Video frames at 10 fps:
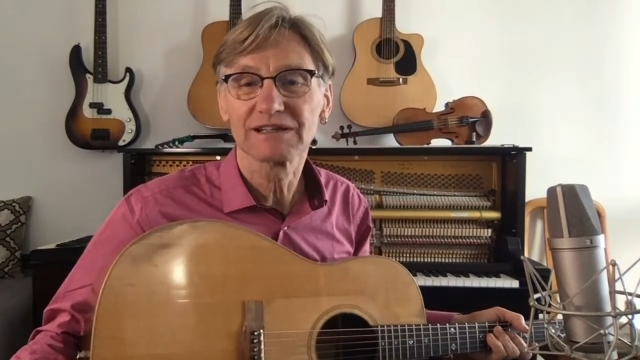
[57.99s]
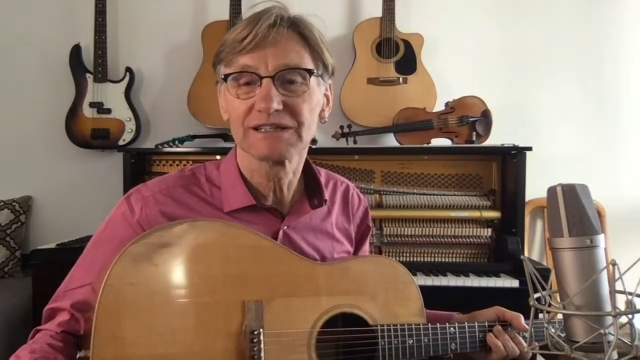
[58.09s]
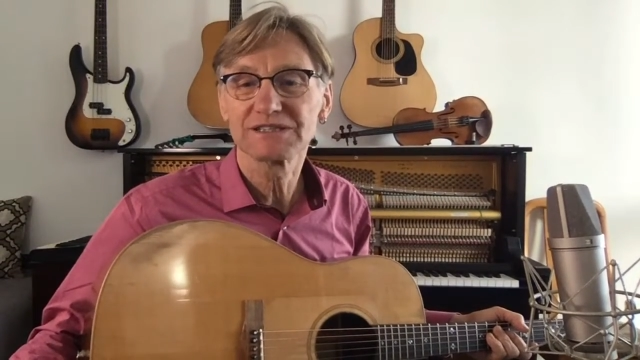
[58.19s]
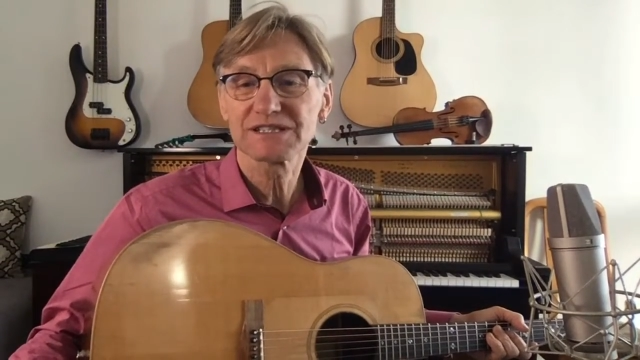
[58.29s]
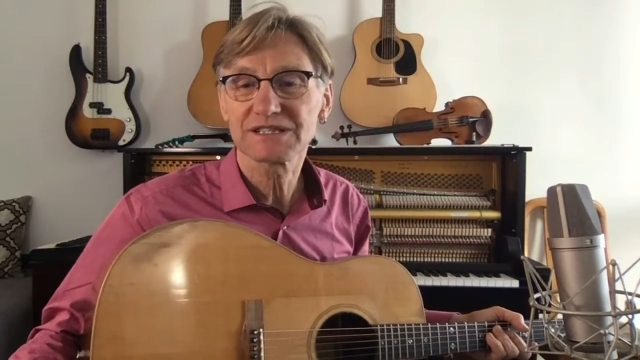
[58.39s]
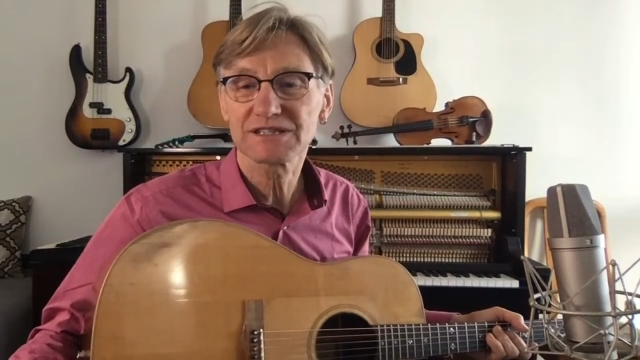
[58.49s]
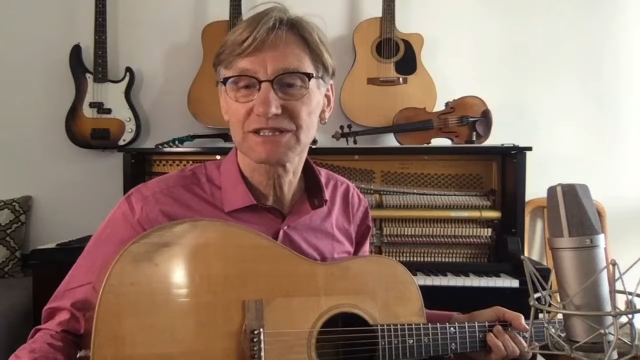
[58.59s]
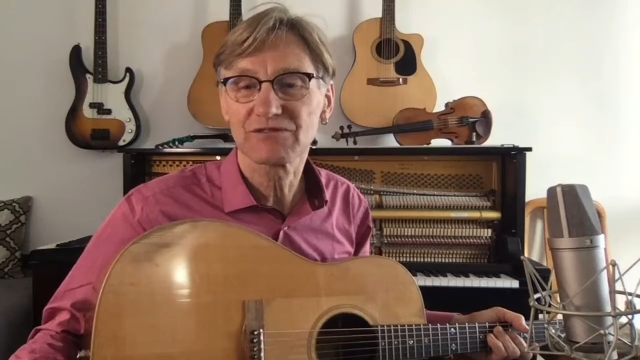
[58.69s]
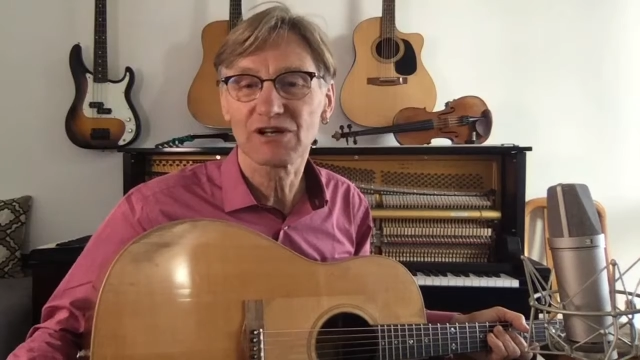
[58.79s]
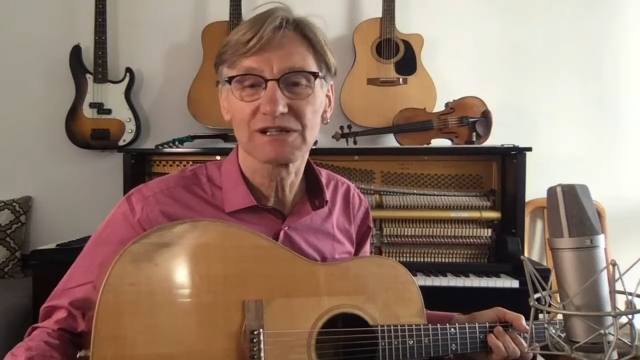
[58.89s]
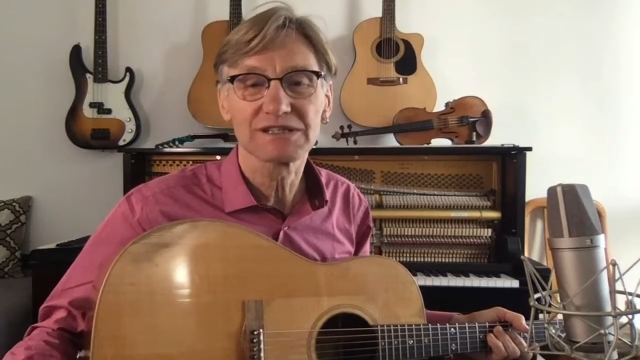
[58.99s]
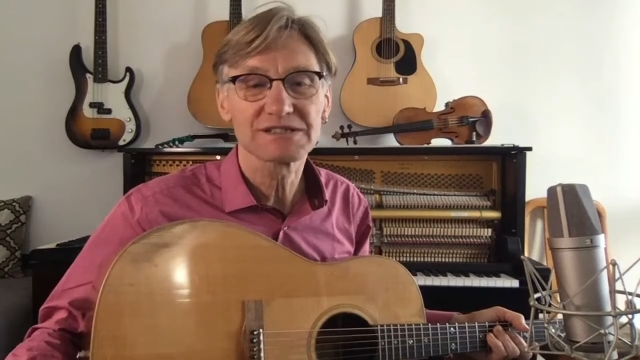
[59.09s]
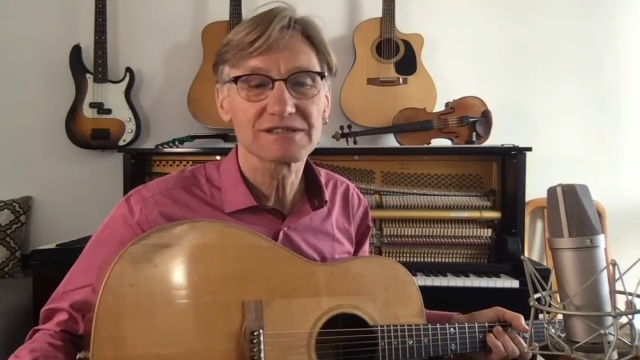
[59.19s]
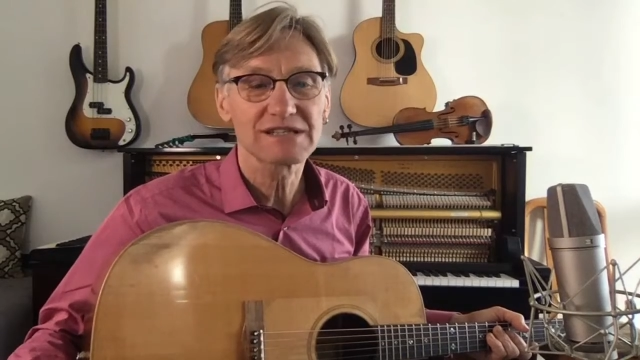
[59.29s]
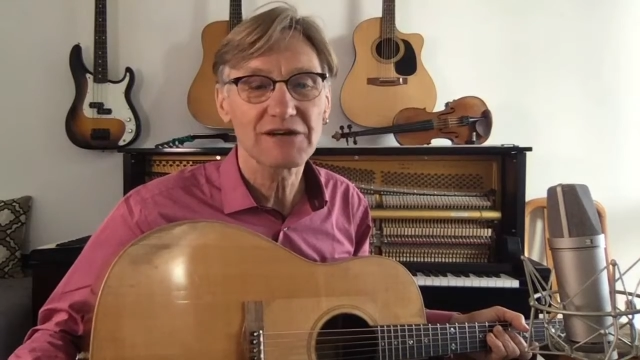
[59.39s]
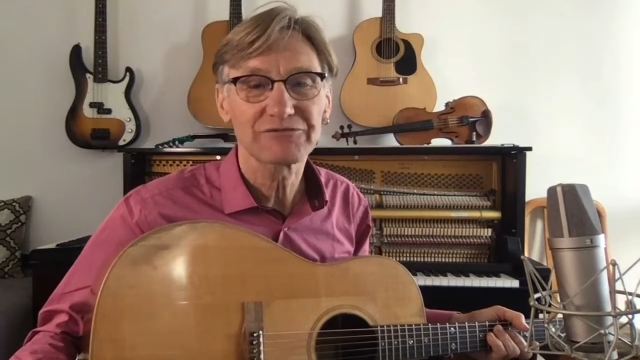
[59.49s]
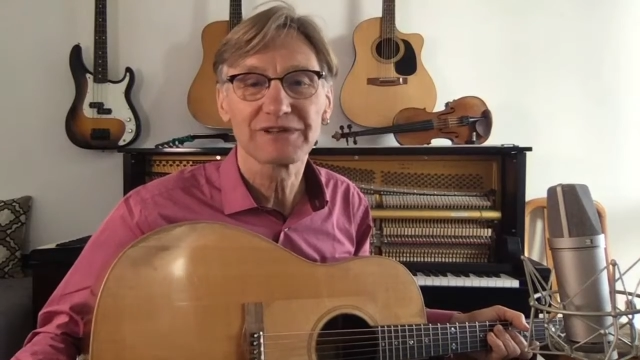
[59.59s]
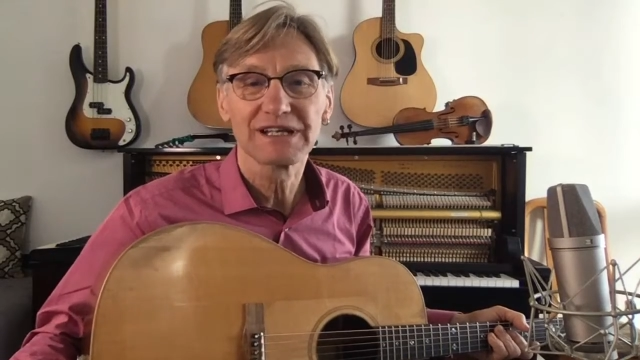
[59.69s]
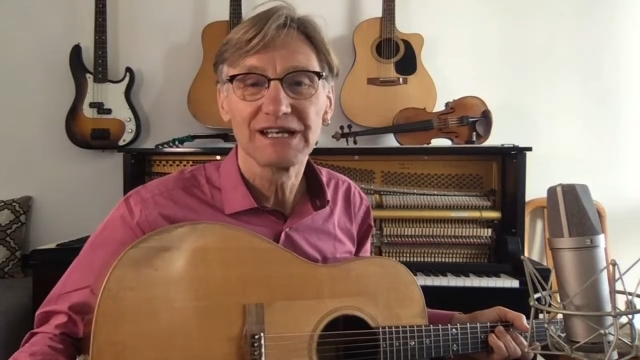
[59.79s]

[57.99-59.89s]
logistics of all this stuff,